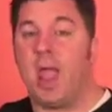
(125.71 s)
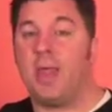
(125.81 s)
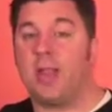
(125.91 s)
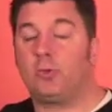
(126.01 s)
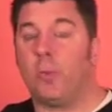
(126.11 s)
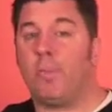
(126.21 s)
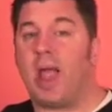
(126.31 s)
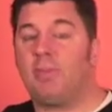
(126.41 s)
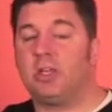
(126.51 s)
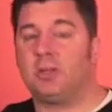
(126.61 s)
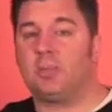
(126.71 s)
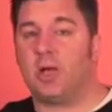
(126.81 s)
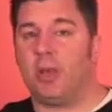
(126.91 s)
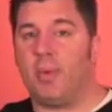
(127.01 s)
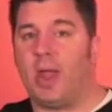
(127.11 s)
And that's what baptism is
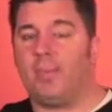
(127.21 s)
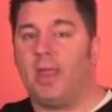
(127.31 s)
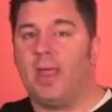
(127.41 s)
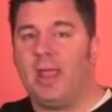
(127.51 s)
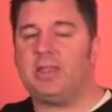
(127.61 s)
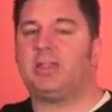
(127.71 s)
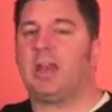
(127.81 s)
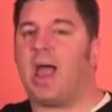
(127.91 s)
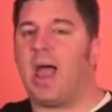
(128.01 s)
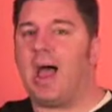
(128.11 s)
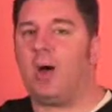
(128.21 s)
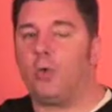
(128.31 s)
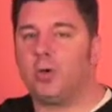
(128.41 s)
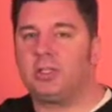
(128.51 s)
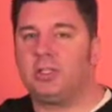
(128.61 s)
all about. It's an
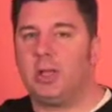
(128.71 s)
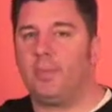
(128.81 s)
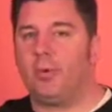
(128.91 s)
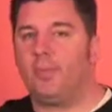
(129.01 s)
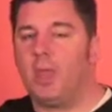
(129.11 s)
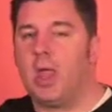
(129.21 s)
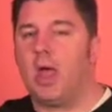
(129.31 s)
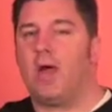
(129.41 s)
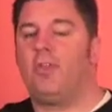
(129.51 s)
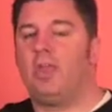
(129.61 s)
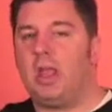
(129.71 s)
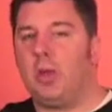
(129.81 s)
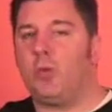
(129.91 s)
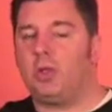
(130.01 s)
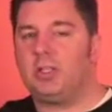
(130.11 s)
outward symbol of the
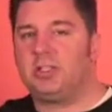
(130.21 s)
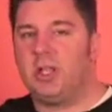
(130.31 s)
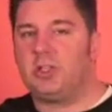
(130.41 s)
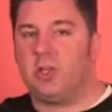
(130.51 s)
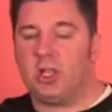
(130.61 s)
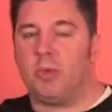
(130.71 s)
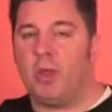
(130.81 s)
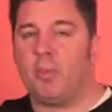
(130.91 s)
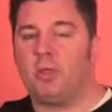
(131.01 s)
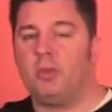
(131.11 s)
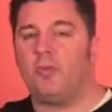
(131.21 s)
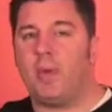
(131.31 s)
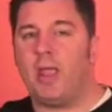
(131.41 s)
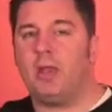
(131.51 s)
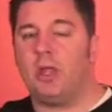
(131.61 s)
inward decision and commitment you've
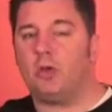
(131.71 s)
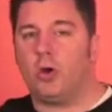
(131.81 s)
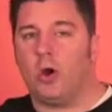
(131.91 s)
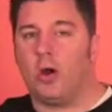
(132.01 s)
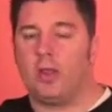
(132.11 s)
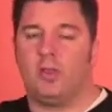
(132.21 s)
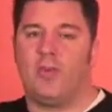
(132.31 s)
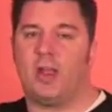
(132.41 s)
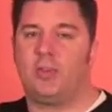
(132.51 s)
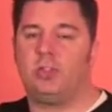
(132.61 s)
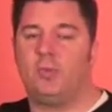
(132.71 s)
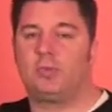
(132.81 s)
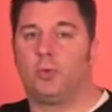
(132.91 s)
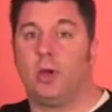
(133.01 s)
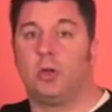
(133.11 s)
made in your heart, and the fact that you've
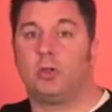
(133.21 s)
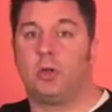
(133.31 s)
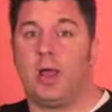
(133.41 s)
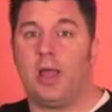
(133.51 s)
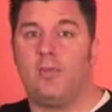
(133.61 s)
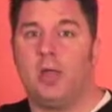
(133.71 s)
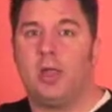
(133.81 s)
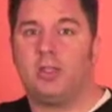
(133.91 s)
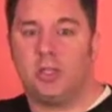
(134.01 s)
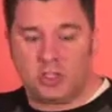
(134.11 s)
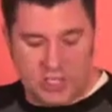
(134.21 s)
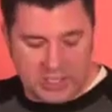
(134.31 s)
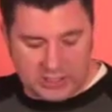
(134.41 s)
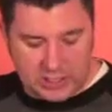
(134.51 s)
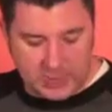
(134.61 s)
surrendered your life to
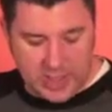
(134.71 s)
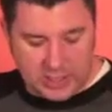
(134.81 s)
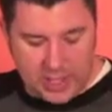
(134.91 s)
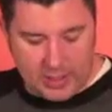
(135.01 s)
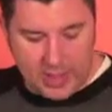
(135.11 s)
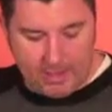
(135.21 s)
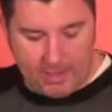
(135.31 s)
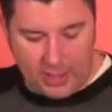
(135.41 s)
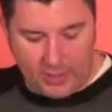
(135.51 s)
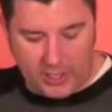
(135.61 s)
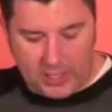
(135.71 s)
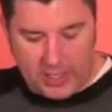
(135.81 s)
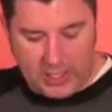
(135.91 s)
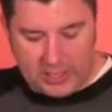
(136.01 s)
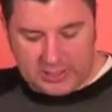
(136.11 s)
Jesus. It's making that public
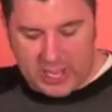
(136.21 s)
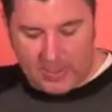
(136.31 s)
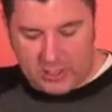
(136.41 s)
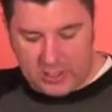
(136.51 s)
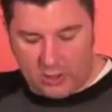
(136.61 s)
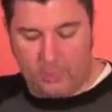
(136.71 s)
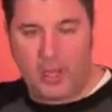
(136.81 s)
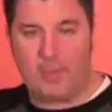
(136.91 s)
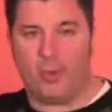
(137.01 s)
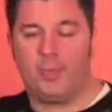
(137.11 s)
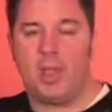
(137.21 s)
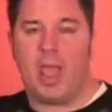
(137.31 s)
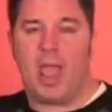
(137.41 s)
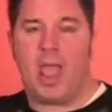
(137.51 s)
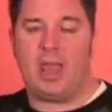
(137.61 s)
statement to other people.
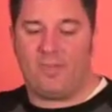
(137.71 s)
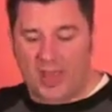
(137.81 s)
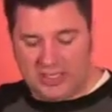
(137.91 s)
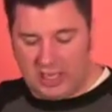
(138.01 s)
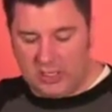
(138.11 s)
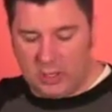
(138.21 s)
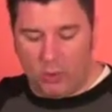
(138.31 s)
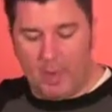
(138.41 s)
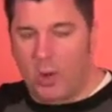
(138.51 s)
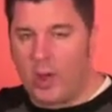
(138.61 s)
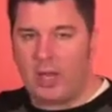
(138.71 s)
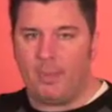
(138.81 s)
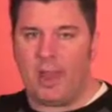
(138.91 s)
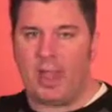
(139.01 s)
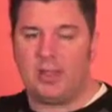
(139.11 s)
And if I said, well, my wedding
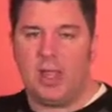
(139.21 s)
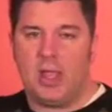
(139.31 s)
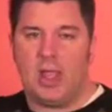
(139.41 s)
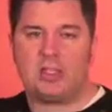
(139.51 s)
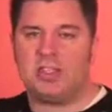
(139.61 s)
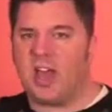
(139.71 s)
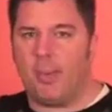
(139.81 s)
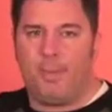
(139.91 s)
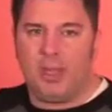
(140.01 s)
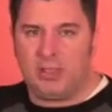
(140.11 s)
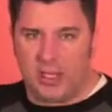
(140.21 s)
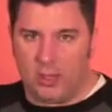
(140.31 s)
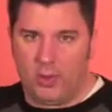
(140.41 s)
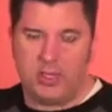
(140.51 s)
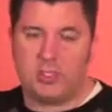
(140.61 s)
band, it's not a big
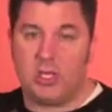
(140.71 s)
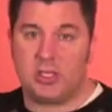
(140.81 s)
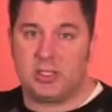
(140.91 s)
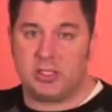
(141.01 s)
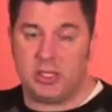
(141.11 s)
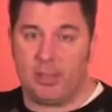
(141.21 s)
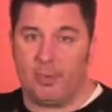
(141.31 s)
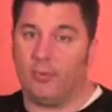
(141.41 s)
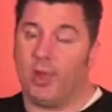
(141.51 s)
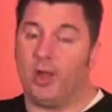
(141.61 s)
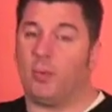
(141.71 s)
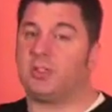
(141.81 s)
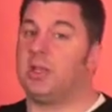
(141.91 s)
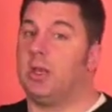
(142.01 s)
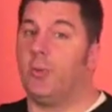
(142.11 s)
deal. It's just a symbol. Aaron
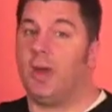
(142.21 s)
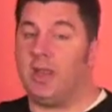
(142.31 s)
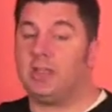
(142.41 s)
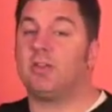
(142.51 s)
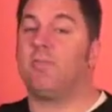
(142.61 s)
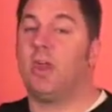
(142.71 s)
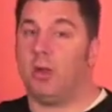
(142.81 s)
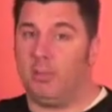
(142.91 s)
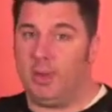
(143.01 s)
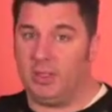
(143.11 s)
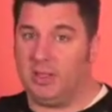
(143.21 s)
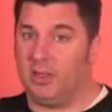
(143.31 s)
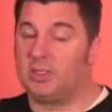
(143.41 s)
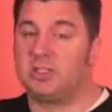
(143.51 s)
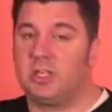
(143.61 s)
would say, no, buddy, it's a very big deal.
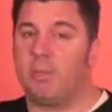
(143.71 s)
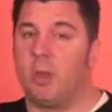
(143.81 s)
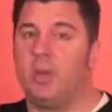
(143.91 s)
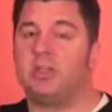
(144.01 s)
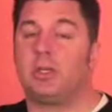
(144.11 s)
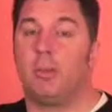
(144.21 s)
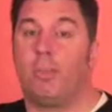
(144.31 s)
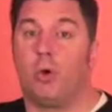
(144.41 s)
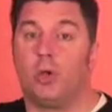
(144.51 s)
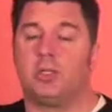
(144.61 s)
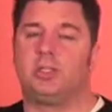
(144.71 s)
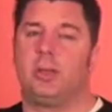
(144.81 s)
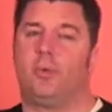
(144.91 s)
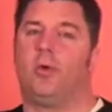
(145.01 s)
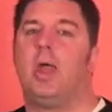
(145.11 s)
It's a symbol, but it's an important
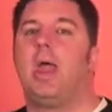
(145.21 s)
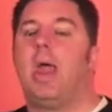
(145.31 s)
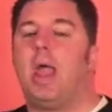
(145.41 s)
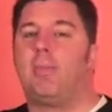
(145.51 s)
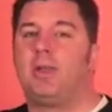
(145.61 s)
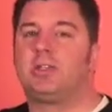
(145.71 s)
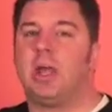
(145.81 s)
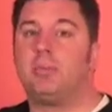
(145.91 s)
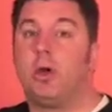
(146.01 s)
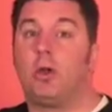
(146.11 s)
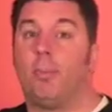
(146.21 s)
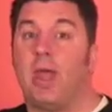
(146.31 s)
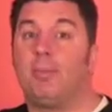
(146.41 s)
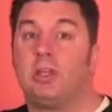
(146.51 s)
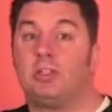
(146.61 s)
symbol. And by the same token,
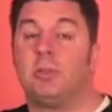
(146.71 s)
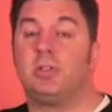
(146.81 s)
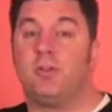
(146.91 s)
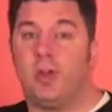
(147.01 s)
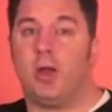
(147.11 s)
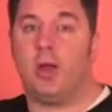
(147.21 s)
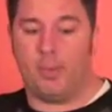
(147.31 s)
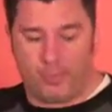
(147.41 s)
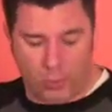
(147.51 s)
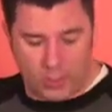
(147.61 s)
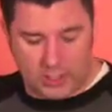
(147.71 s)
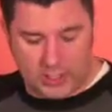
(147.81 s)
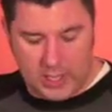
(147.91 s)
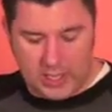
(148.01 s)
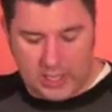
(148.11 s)
baptism is a very
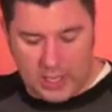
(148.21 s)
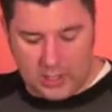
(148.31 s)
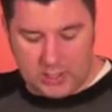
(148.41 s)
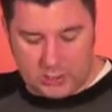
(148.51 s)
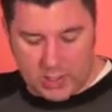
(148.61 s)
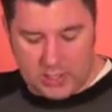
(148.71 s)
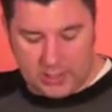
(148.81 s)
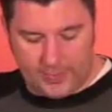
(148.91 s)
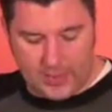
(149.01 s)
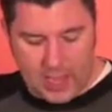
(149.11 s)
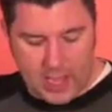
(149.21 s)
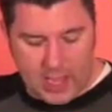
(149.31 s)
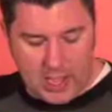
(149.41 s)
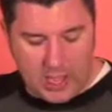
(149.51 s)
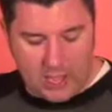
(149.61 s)
important illustration
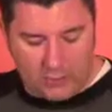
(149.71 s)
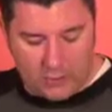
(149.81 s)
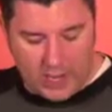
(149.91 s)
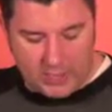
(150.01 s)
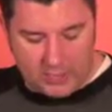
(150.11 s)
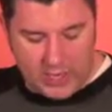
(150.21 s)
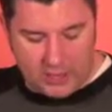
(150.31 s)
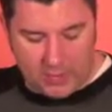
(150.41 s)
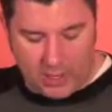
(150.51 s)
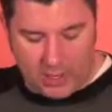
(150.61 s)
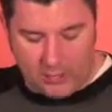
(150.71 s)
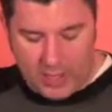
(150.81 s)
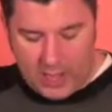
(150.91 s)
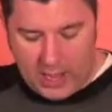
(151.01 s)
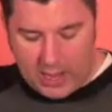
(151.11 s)
of Christ's death, burial,
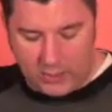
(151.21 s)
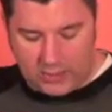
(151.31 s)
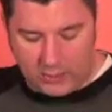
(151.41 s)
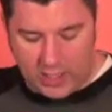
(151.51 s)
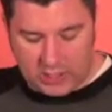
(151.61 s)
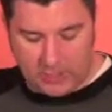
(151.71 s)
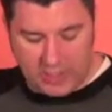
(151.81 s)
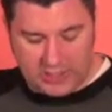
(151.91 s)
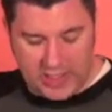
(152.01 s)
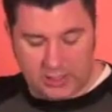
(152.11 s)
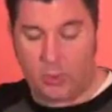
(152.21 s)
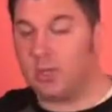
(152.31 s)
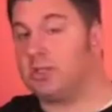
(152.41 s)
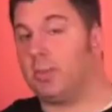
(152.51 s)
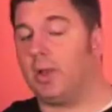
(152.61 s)
and resurrection, because that's what
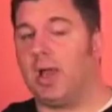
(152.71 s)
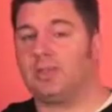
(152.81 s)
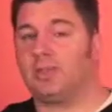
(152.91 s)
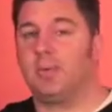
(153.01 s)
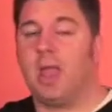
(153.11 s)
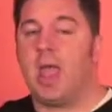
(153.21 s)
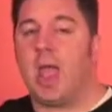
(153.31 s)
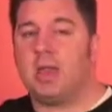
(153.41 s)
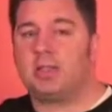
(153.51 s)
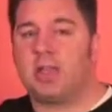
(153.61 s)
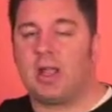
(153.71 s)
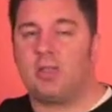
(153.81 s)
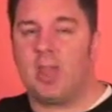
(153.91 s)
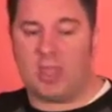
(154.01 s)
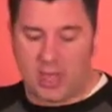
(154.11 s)
it symbolizes. And a
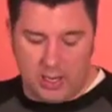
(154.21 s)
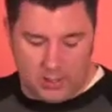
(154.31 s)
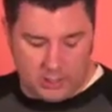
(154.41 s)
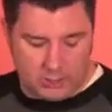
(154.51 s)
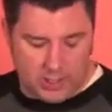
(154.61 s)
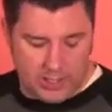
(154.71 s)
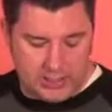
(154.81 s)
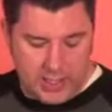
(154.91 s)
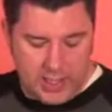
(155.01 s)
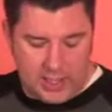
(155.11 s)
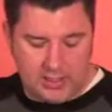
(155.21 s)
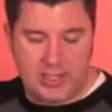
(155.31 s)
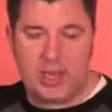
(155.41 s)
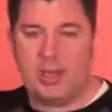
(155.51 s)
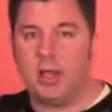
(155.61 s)
second thing that it illustrates is
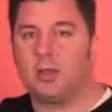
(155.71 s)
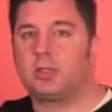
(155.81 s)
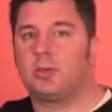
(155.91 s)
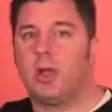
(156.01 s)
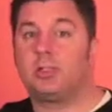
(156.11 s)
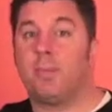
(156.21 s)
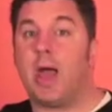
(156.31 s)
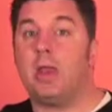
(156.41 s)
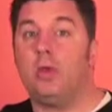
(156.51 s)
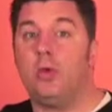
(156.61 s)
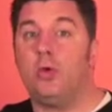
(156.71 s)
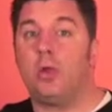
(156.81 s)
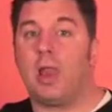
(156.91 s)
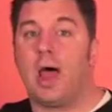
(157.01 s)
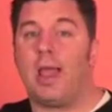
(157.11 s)
that it illustrates my
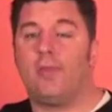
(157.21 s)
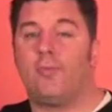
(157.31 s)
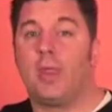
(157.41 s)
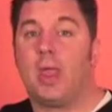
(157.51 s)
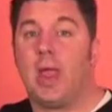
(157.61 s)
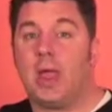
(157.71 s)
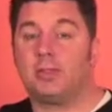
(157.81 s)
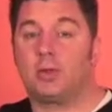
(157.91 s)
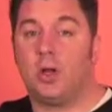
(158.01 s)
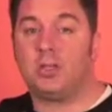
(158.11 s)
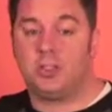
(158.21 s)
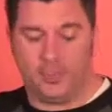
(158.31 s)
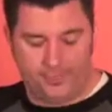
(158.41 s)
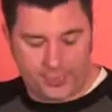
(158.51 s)
new life as a Christian.